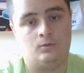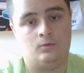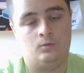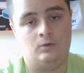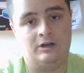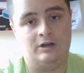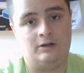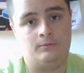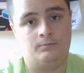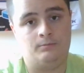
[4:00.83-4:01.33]

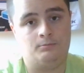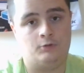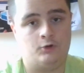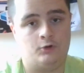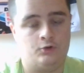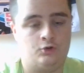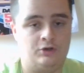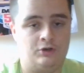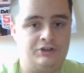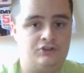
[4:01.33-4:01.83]
Well,
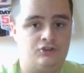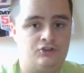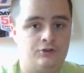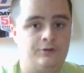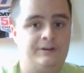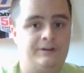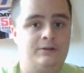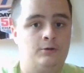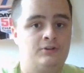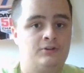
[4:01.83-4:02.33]
Martin Truex
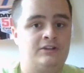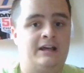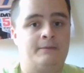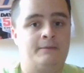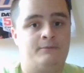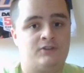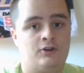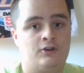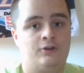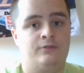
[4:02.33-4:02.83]
Jr., he was
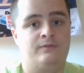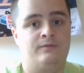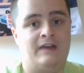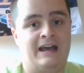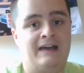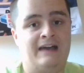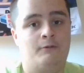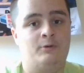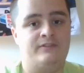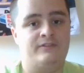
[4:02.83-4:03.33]
starting
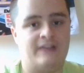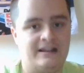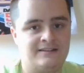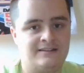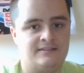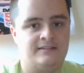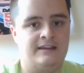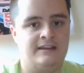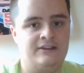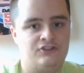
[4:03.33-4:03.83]
when that's
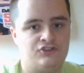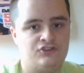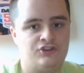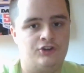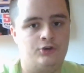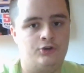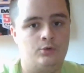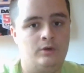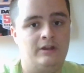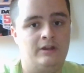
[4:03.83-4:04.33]
stage
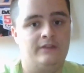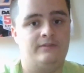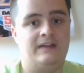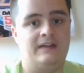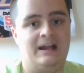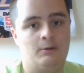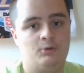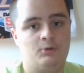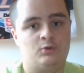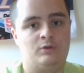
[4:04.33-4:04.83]
two.
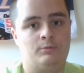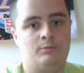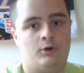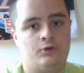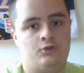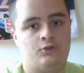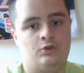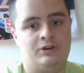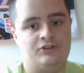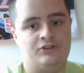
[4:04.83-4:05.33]
That was when
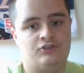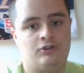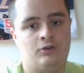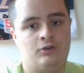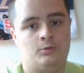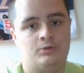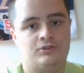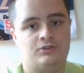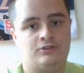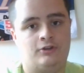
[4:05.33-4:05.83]
Martin Truex Jr.
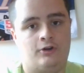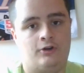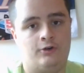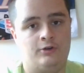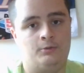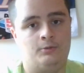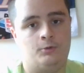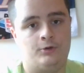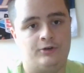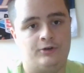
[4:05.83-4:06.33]
was starting
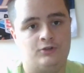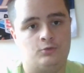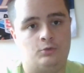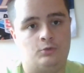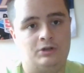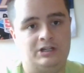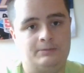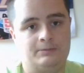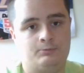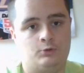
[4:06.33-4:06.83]
to work his
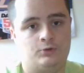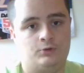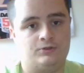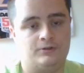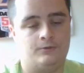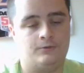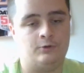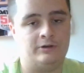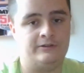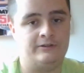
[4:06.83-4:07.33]
way up towards
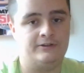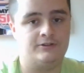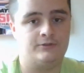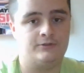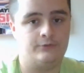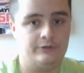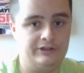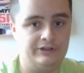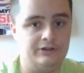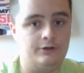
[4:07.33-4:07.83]
the front of this
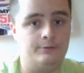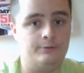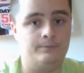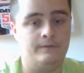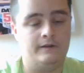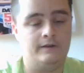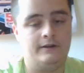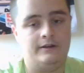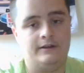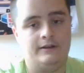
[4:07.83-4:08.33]
field,
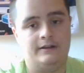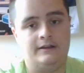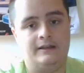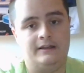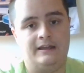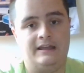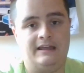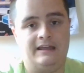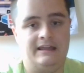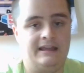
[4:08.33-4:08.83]

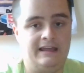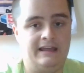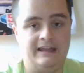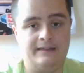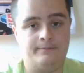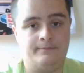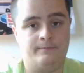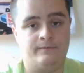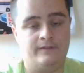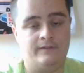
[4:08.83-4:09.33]

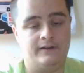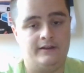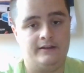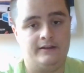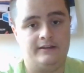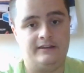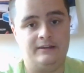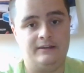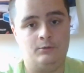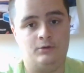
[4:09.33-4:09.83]
and
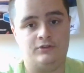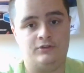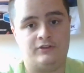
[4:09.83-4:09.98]
he